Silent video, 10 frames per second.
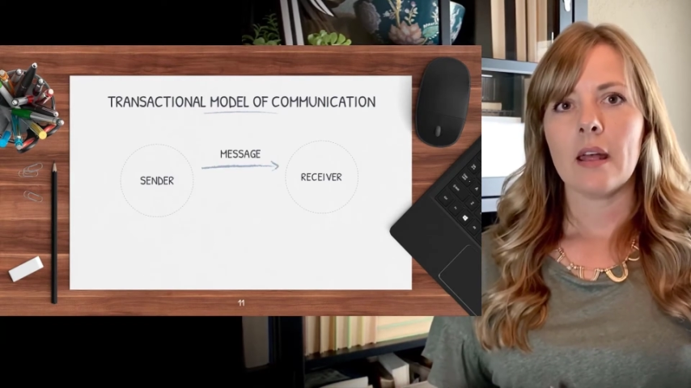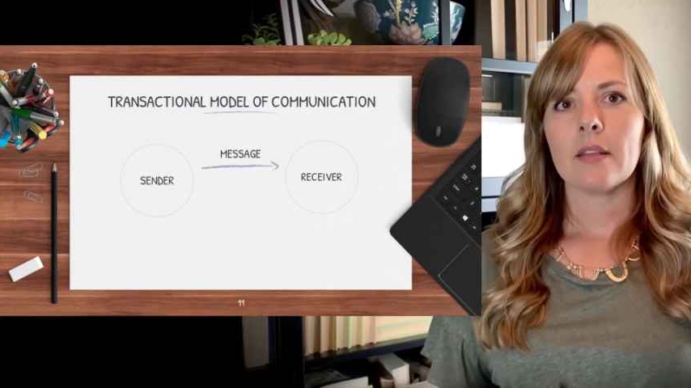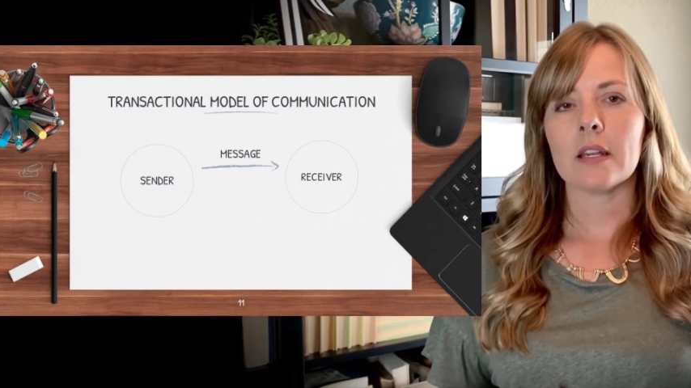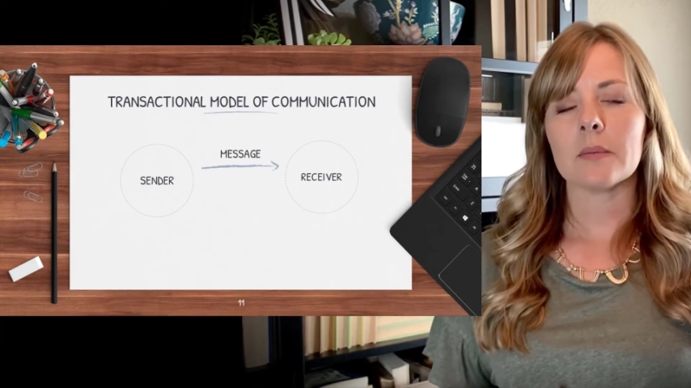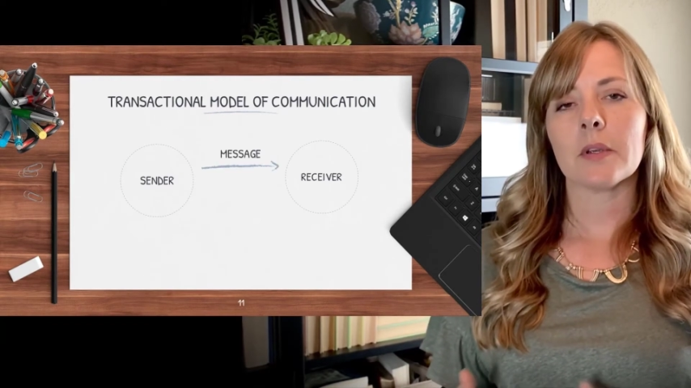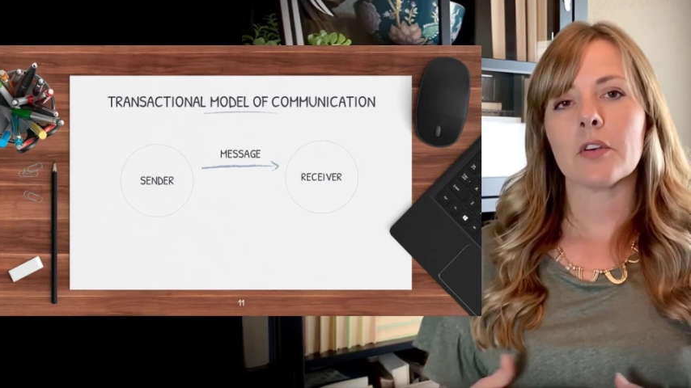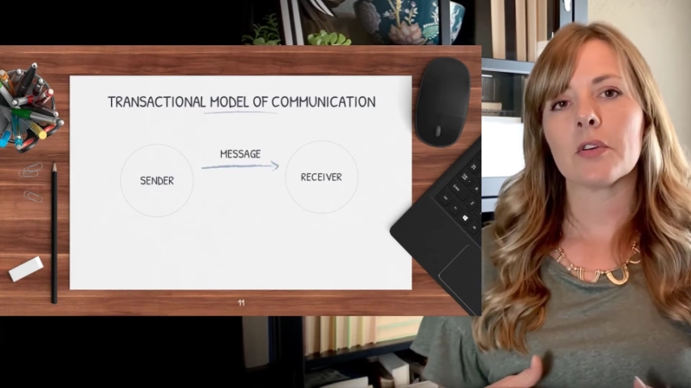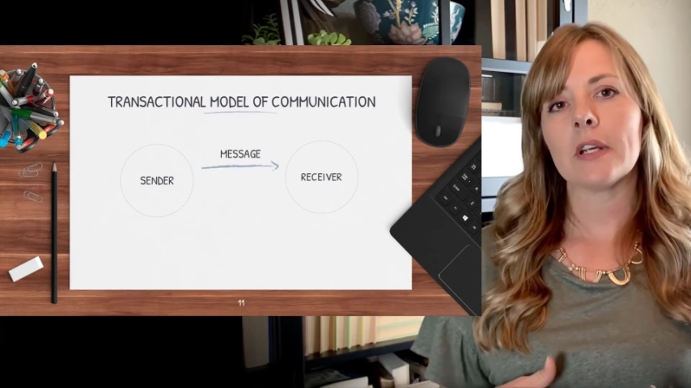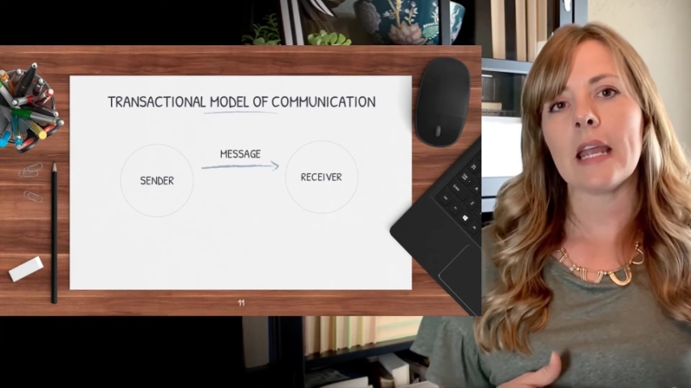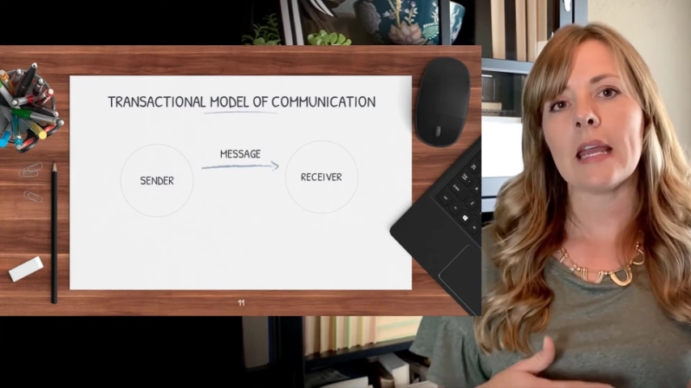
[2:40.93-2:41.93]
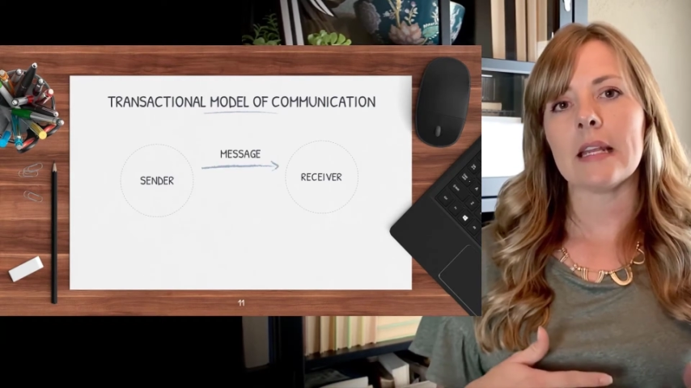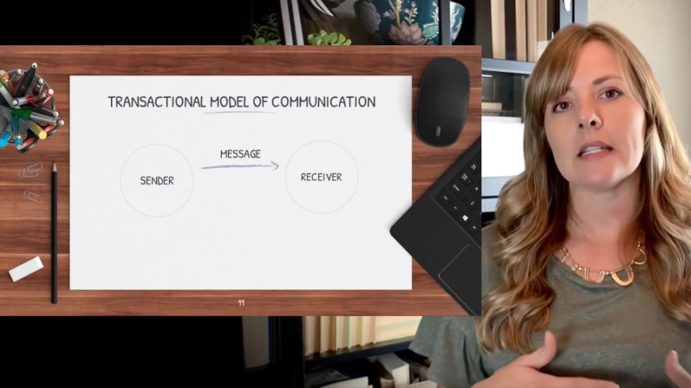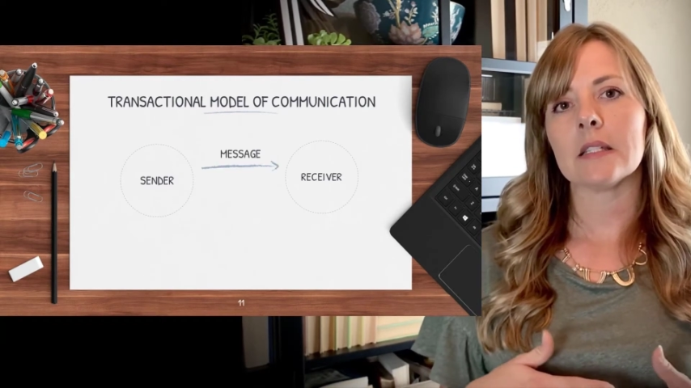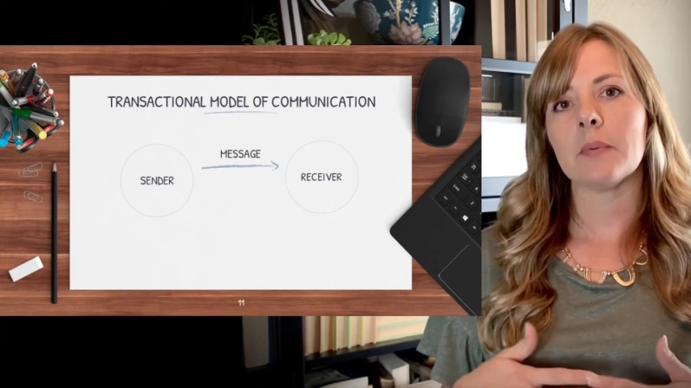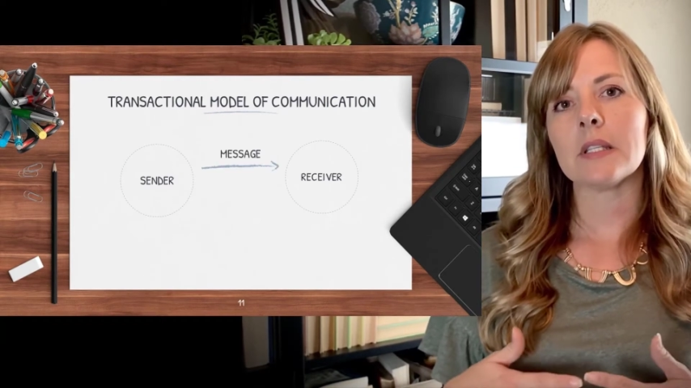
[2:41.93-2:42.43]
that has been created
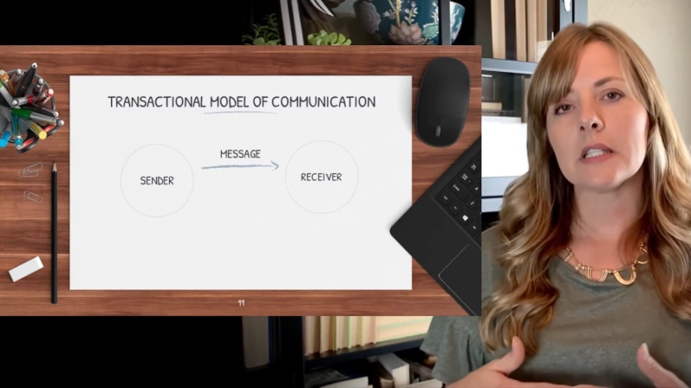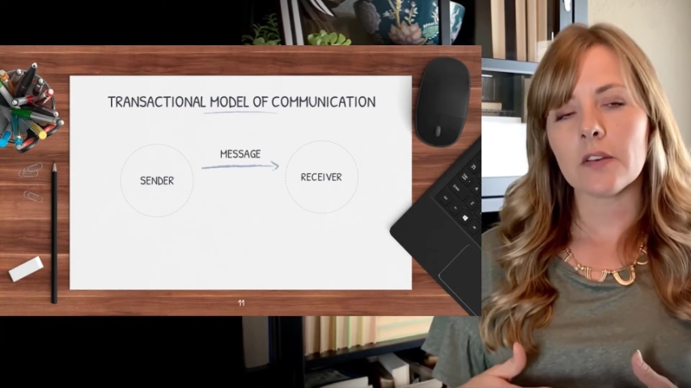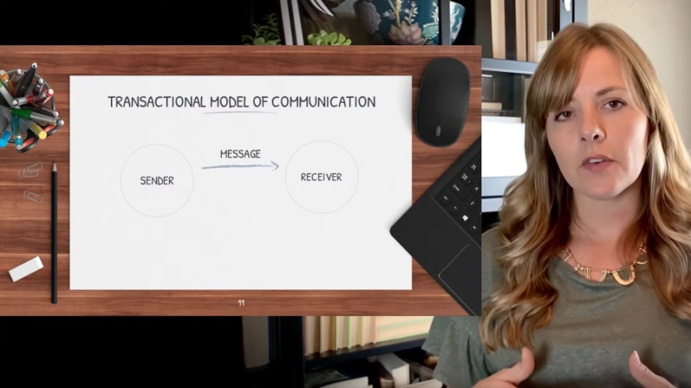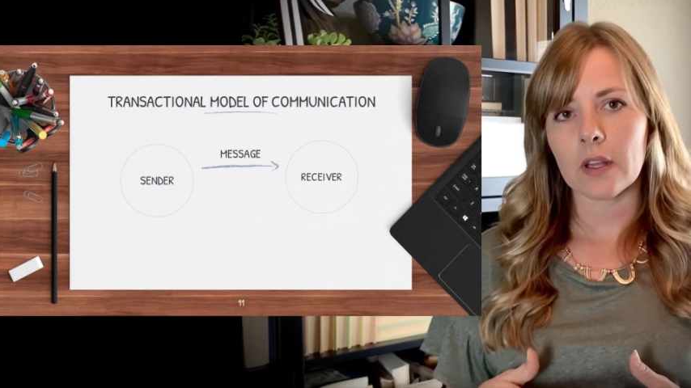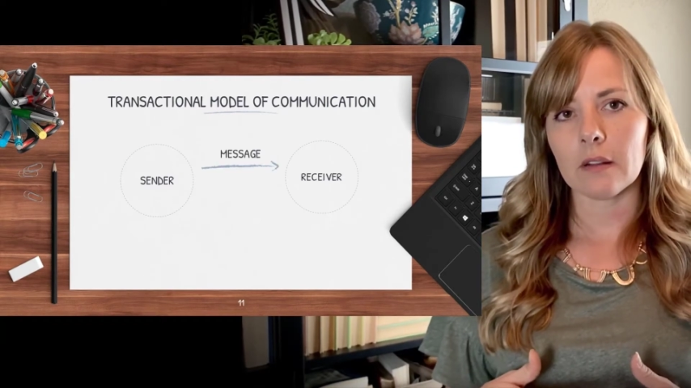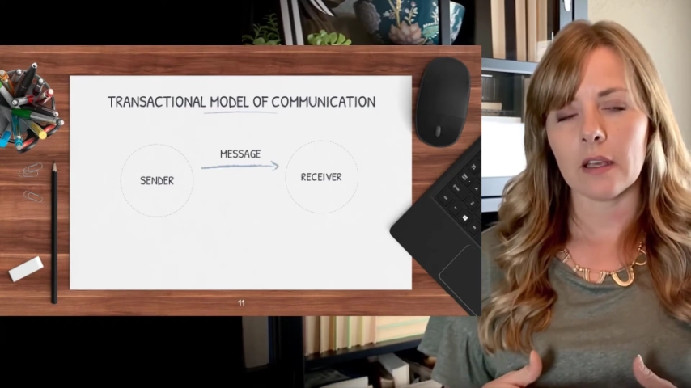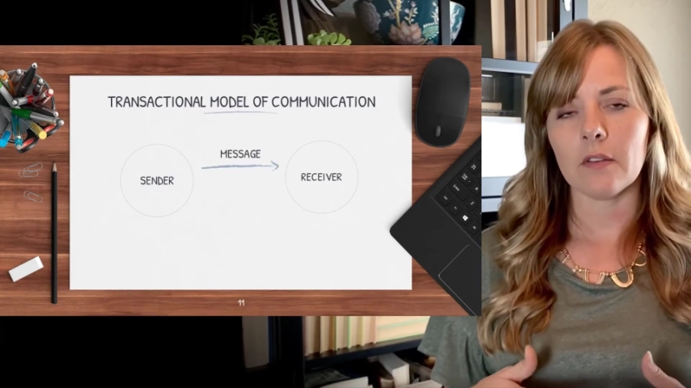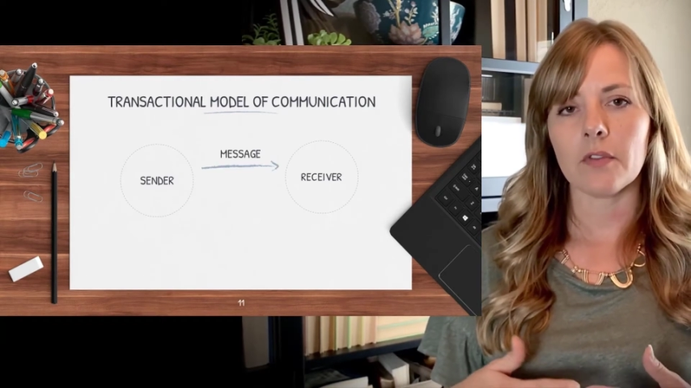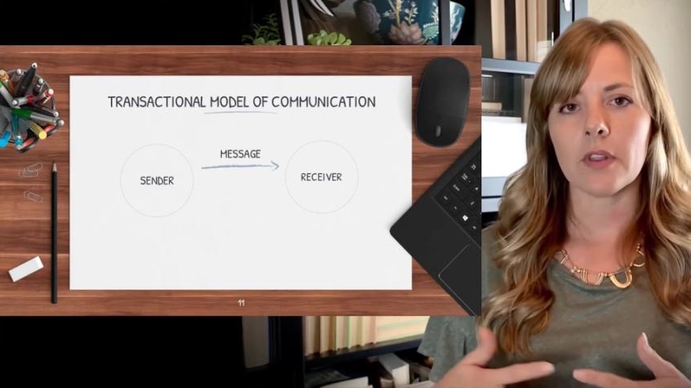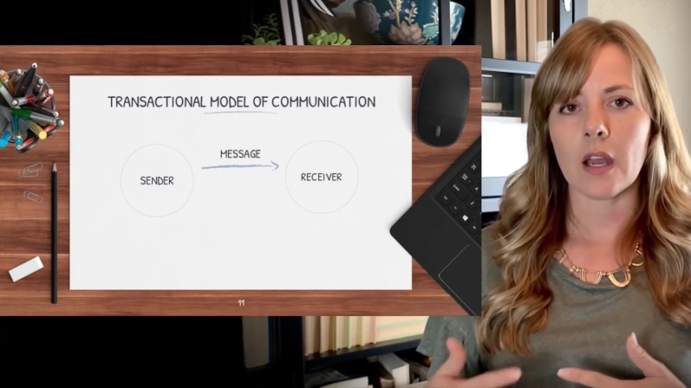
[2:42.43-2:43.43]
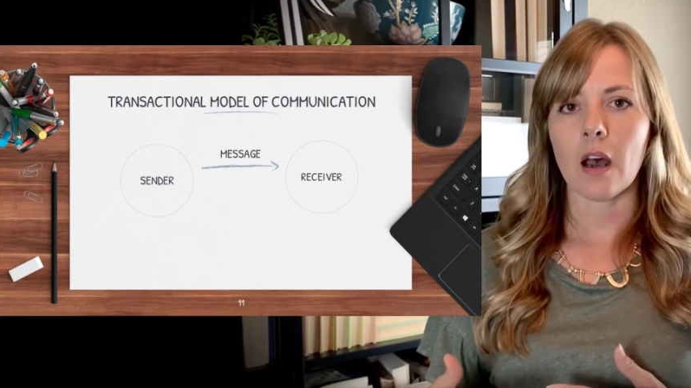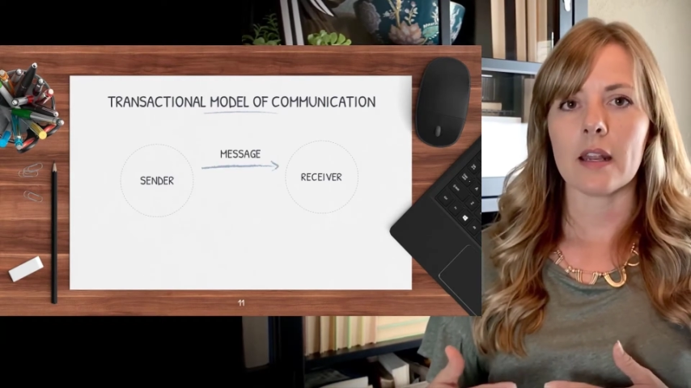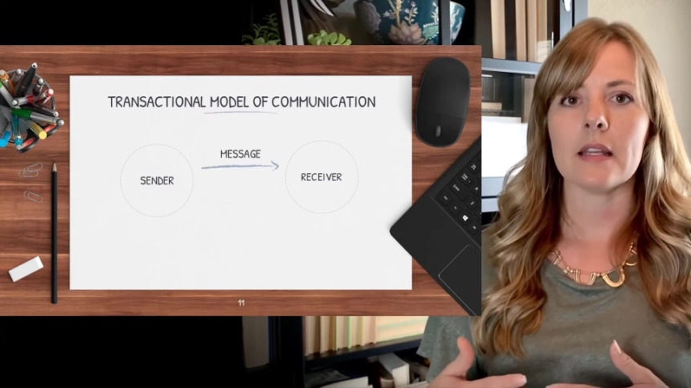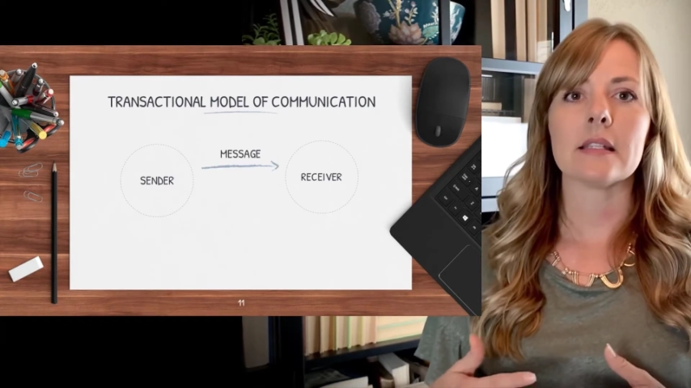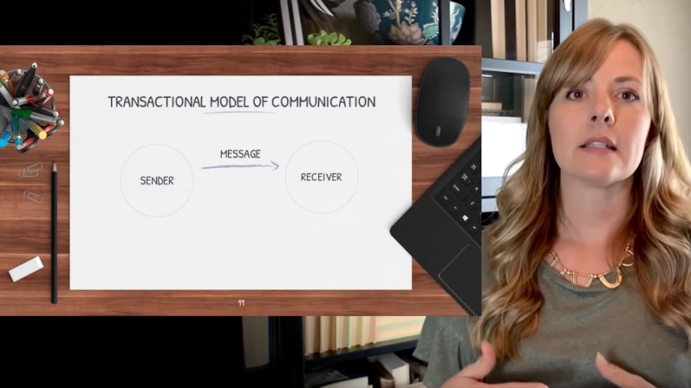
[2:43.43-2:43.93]
specifically for the
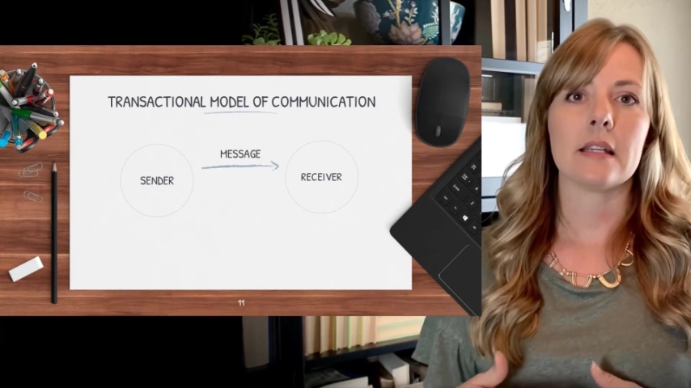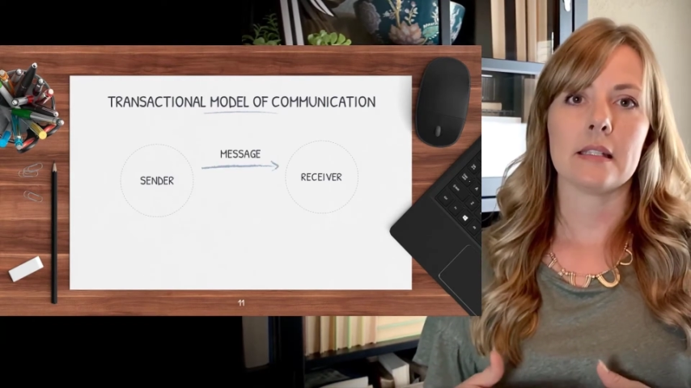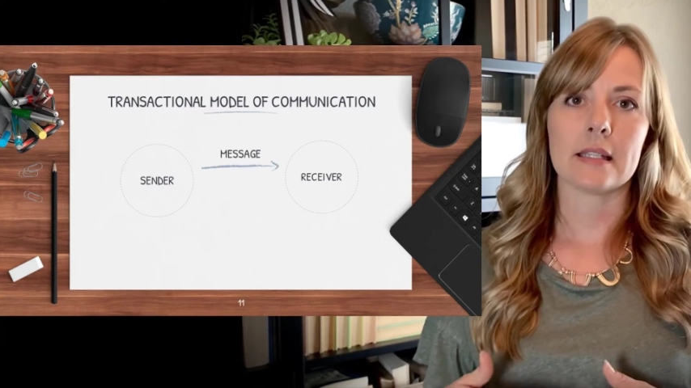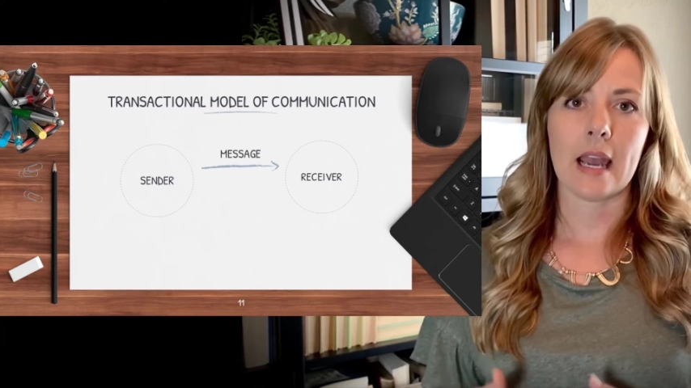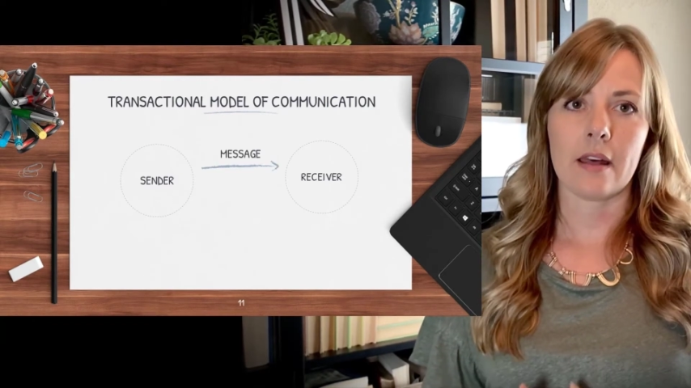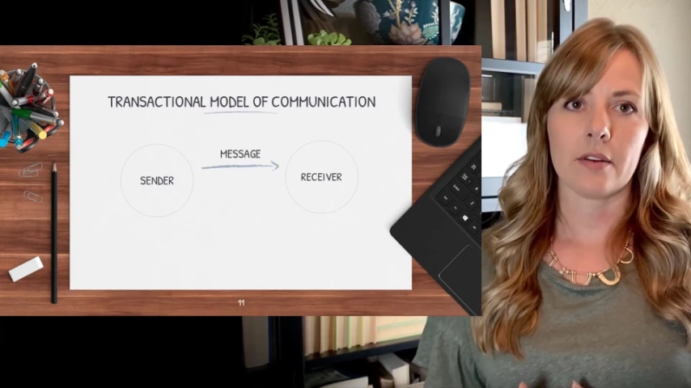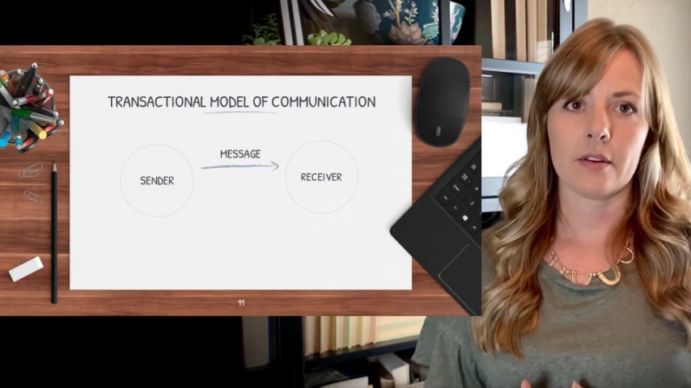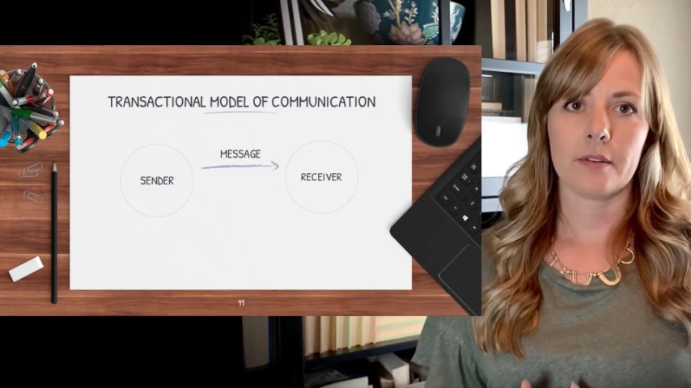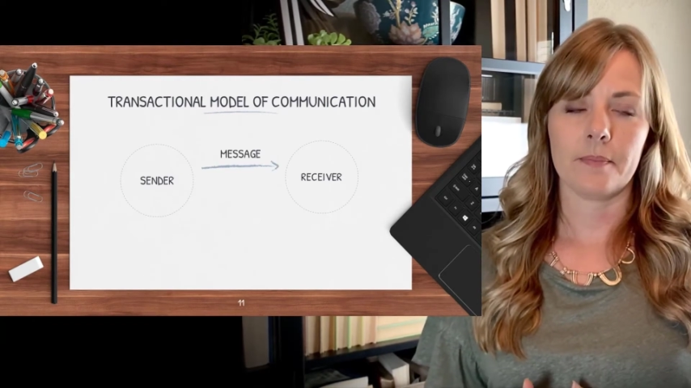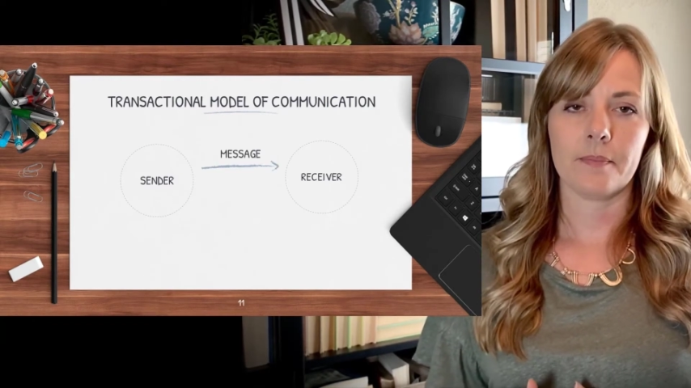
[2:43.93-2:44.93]
audience that is gathered.